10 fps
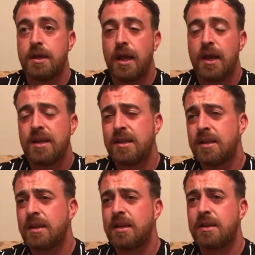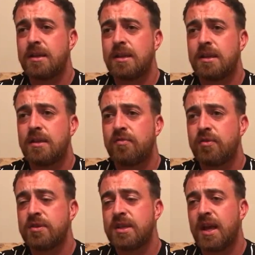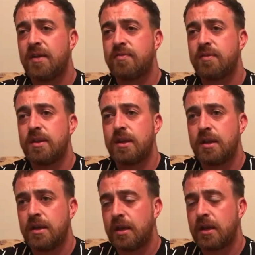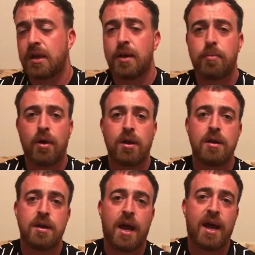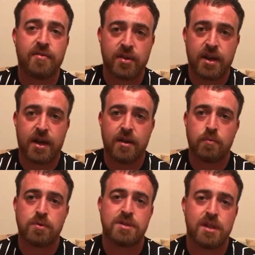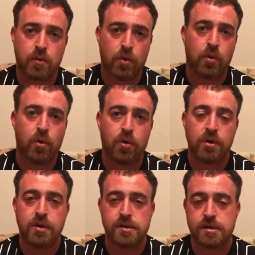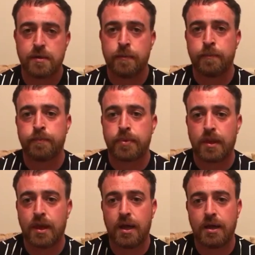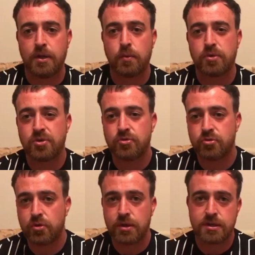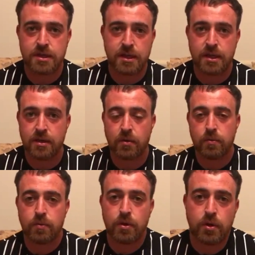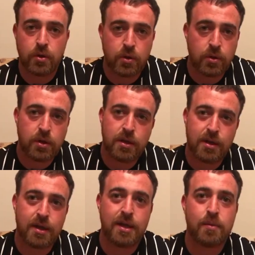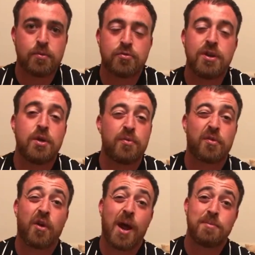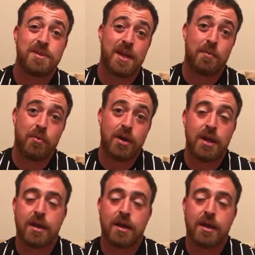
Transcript: yeah, the, the first half, like upon after that, was still quite organised, and you were struggling to see. You know, it, it was really up for grabs the game really,